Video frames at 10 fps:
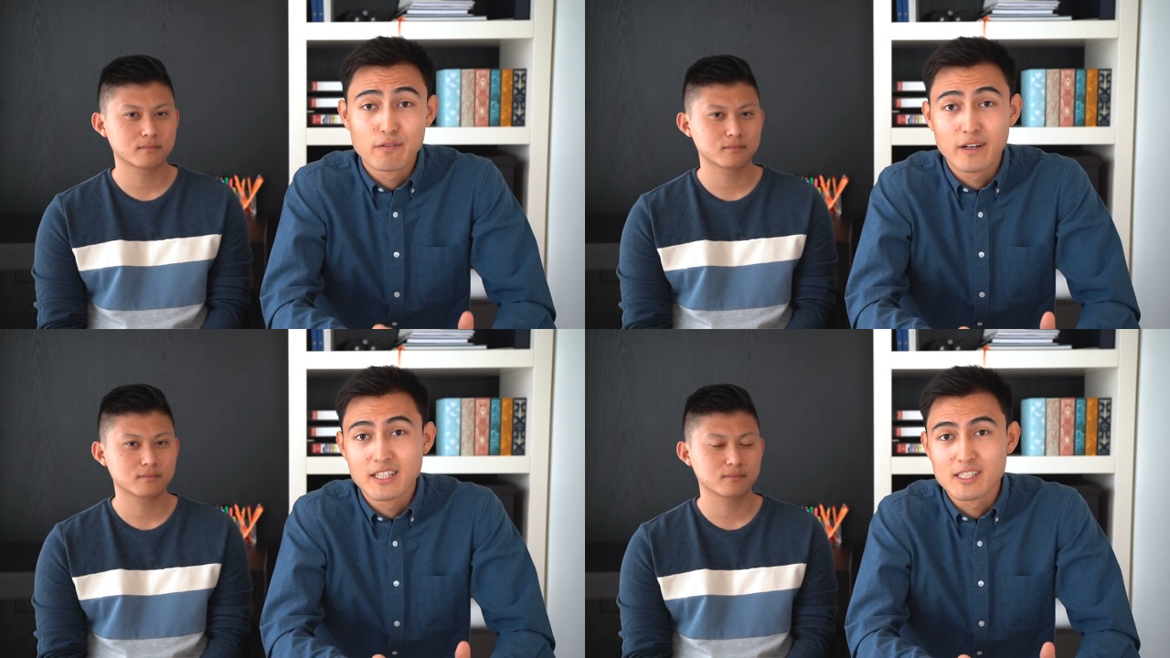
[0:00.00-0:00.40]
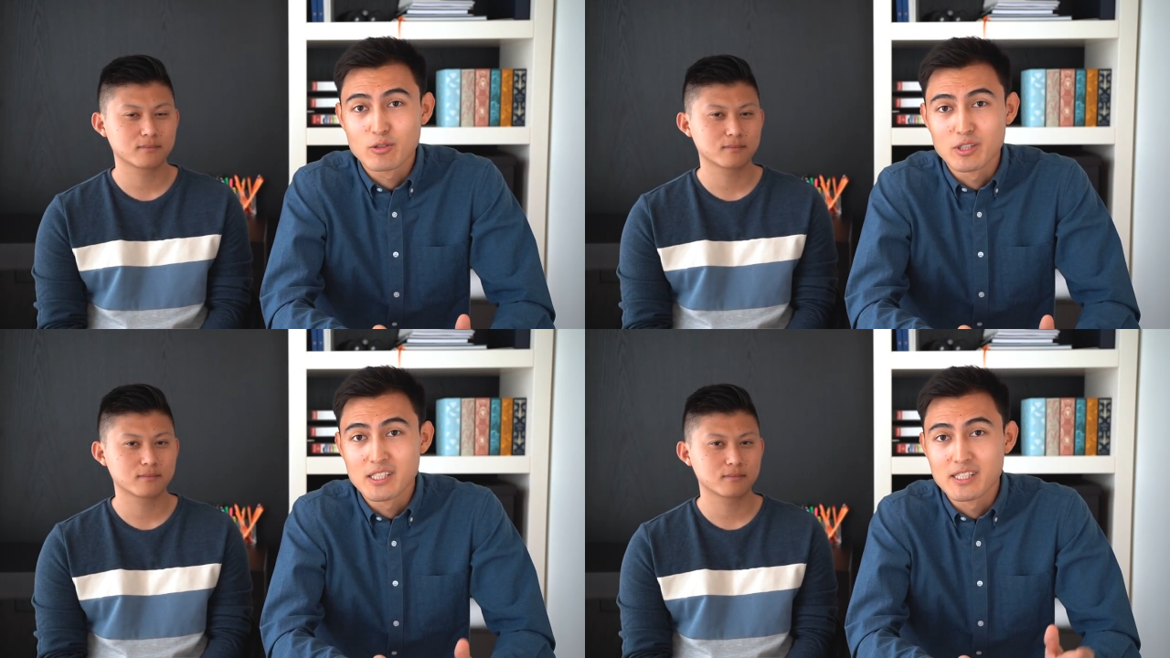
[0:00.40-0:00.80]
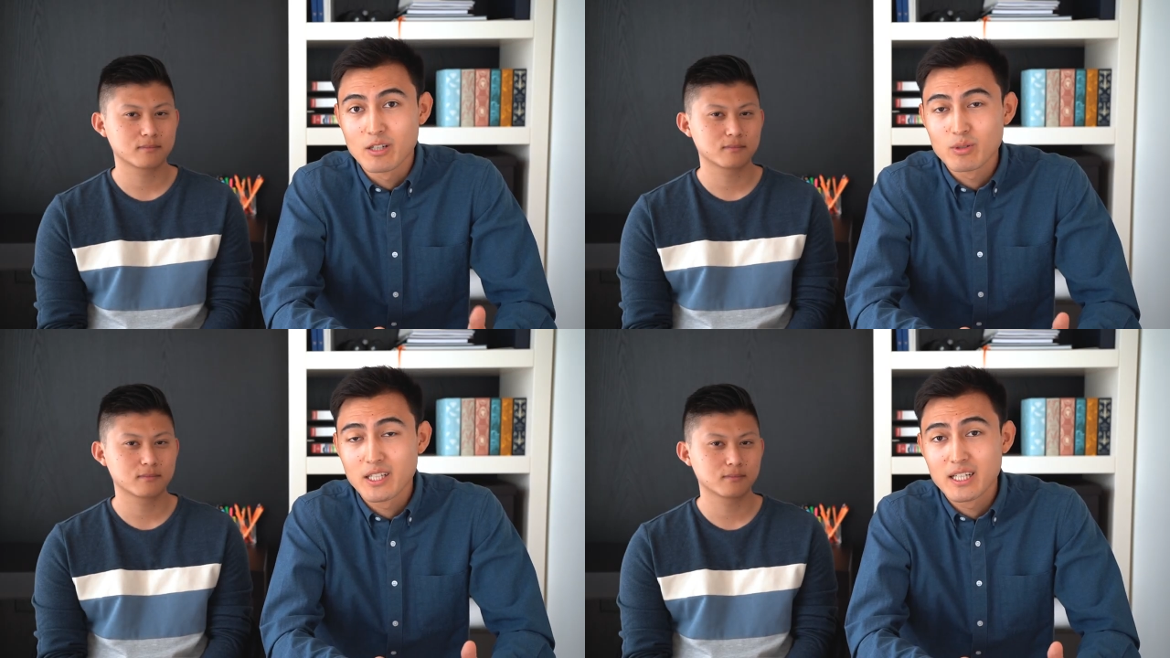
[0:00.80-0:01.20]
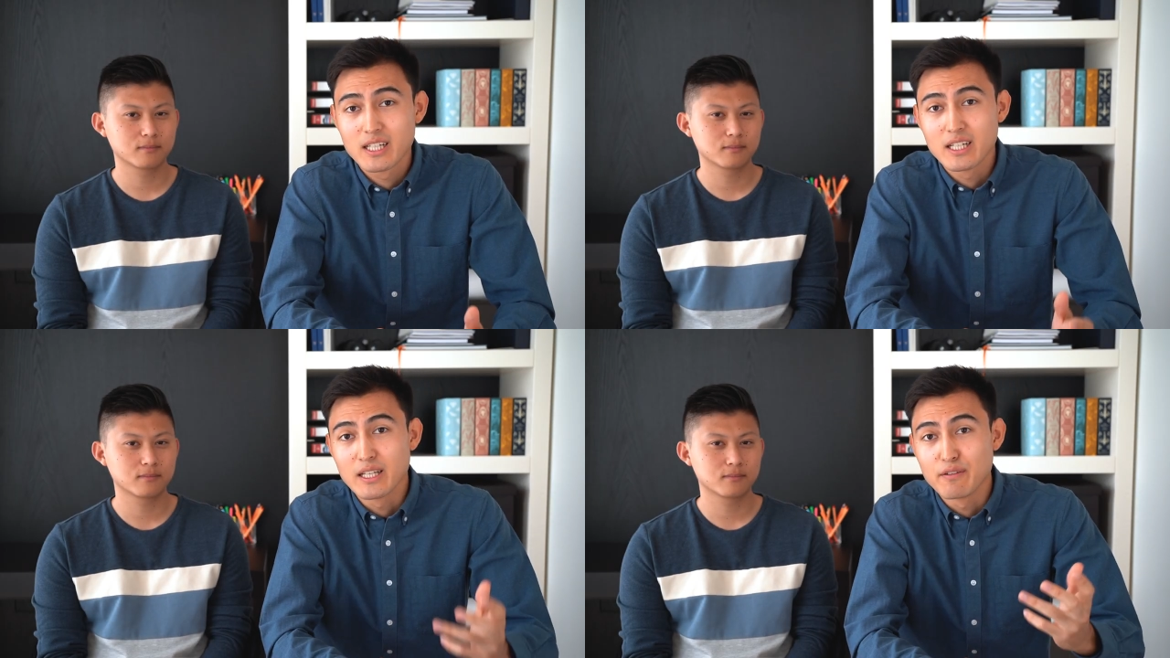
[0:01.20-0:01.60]
Speaker 1: of finance courses out
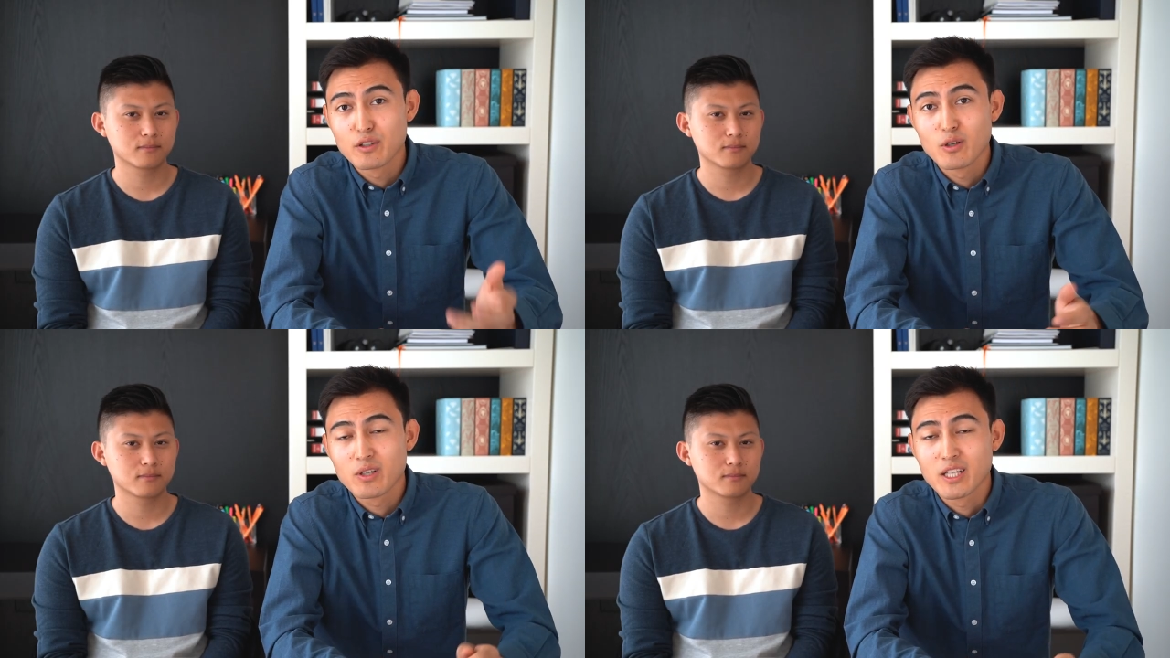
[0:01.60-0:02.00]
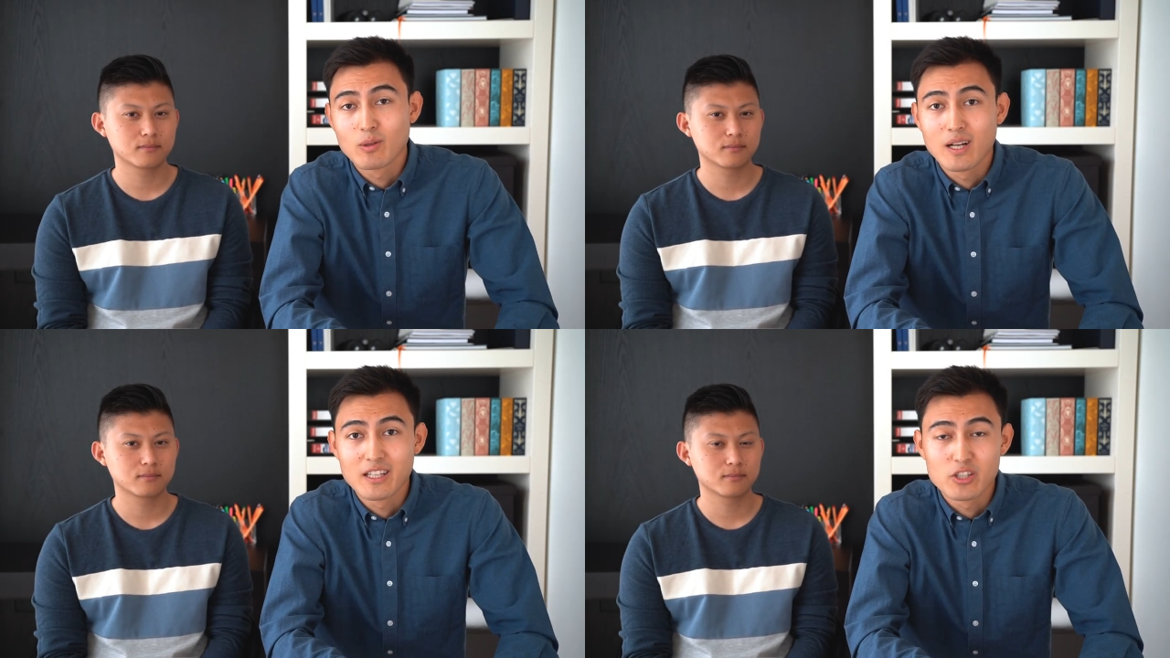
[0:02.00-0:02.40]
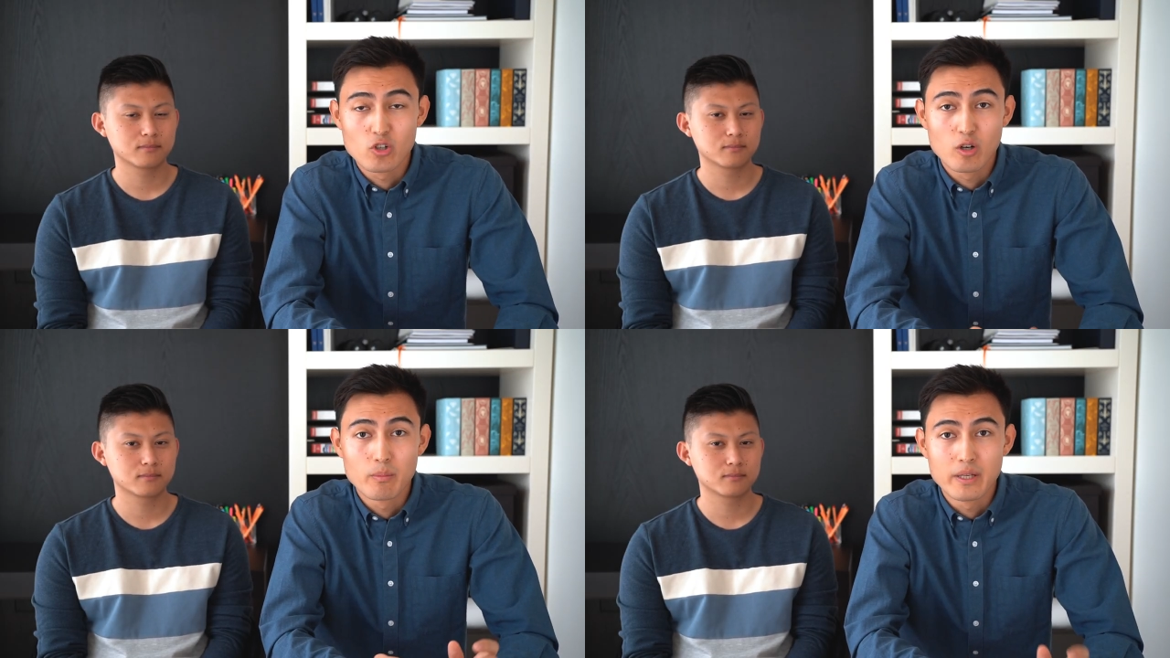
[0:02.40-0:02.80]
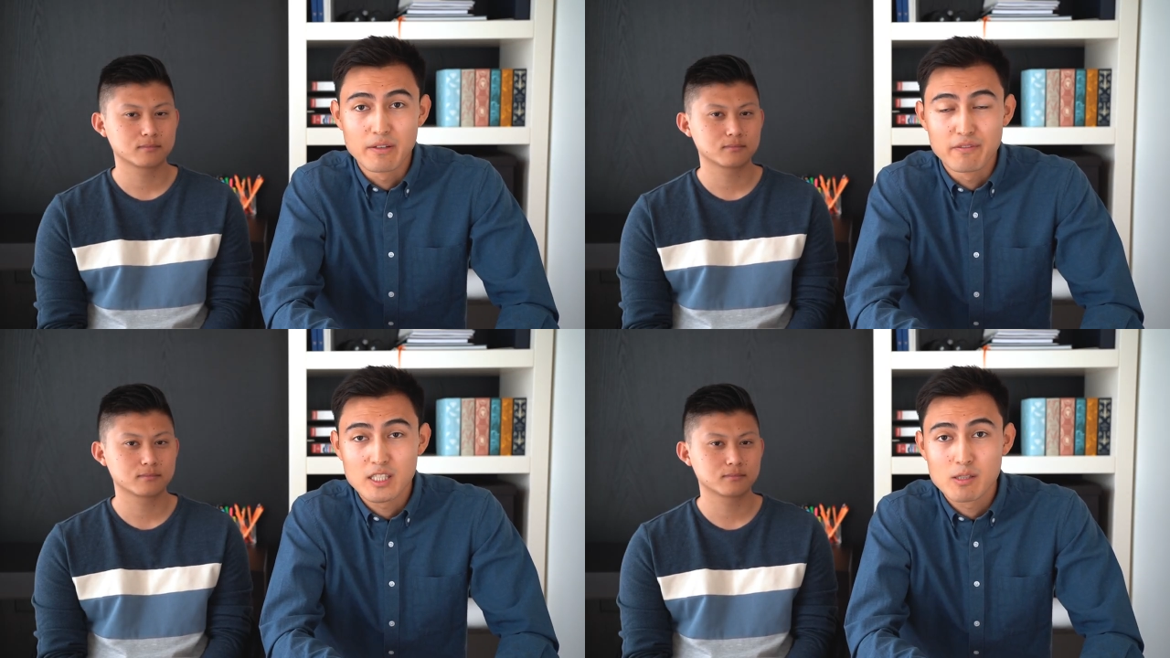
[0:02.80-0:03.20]
there, if you're looking to land a job in
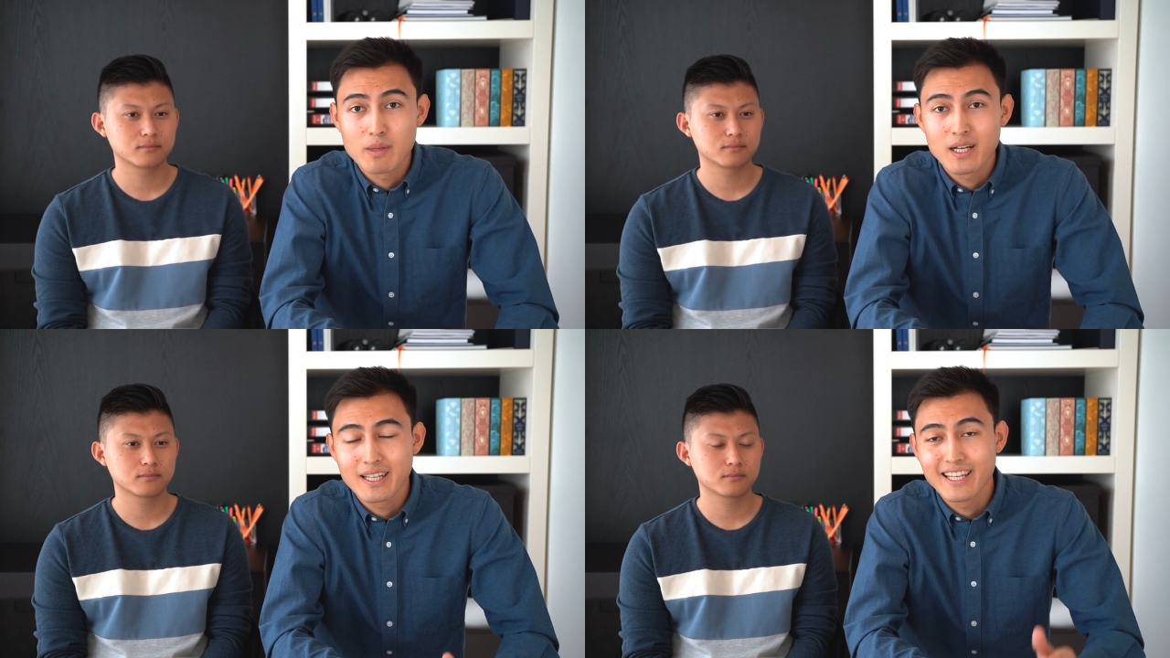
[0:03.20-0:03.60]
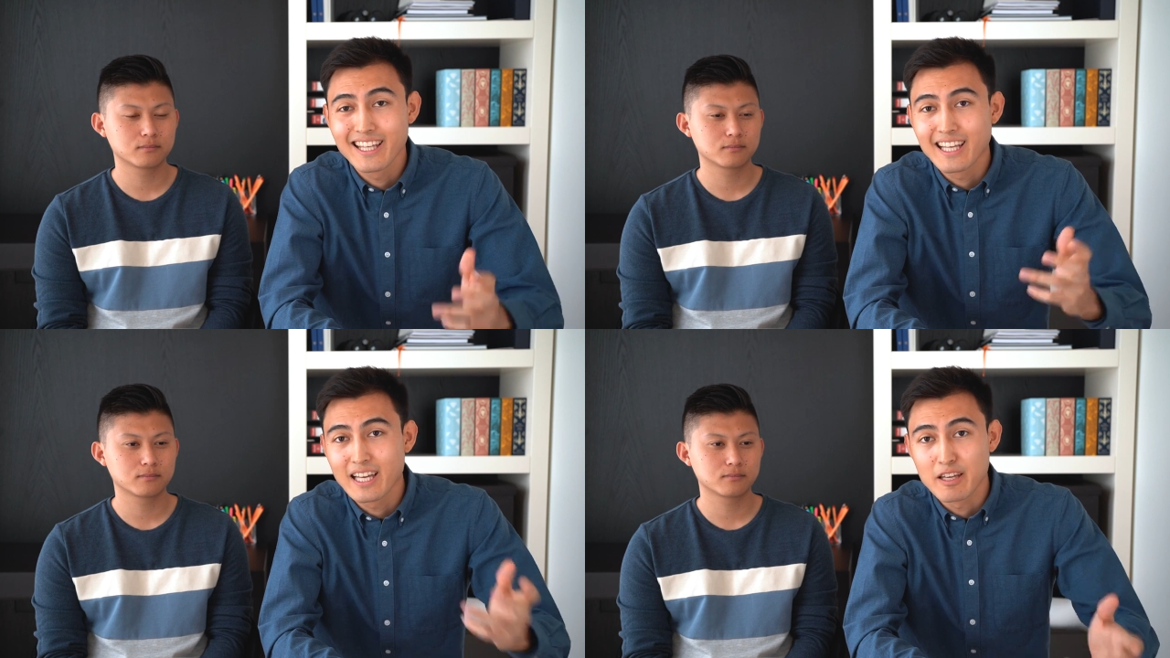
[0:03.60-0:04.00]
investment banking,